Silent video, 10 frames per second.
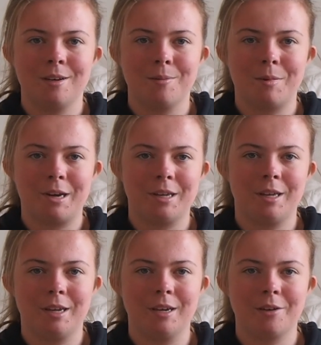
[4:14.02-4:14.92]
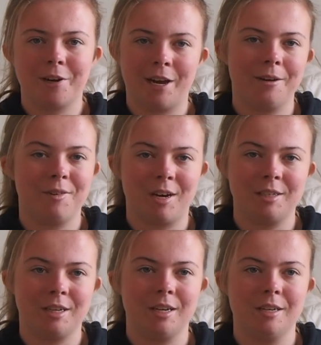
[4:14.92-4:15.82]
my creative
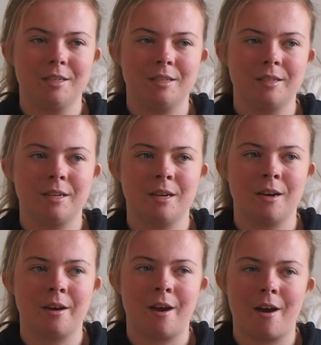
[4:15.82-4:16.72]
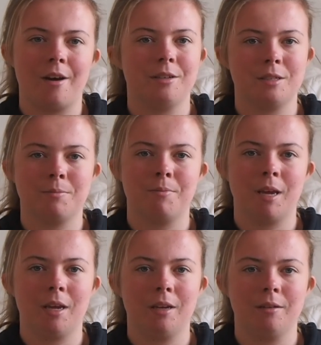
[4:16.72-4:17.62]
ideas aren't
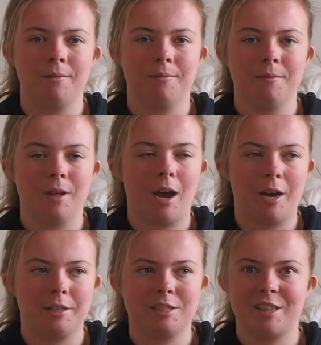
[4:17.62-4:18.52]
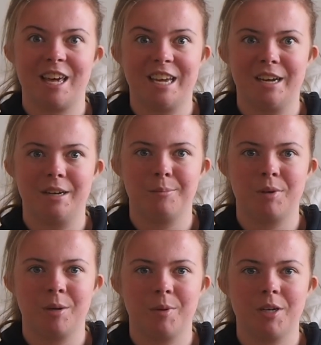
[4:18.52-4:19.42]
there,
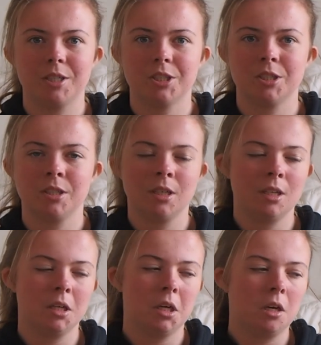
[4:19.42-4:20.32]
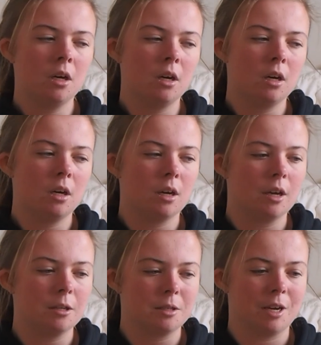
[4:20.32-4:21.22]
pretty much.
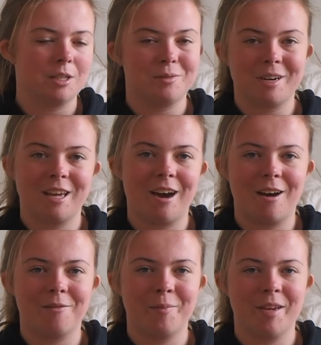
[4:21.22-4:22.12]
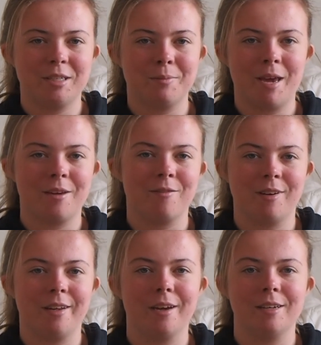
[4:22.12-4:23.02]
So it's really hard for me to make
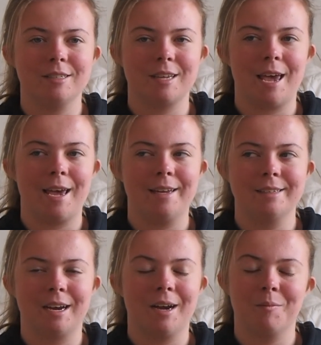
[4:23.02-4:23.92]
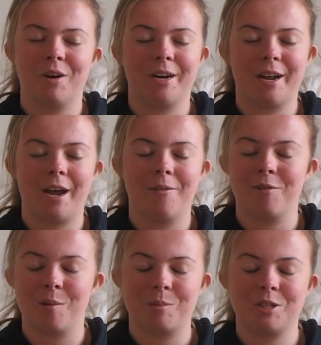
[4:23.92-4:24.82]
videos, and I'm running out of
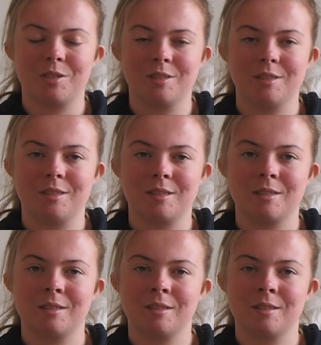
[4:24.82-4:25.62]
options.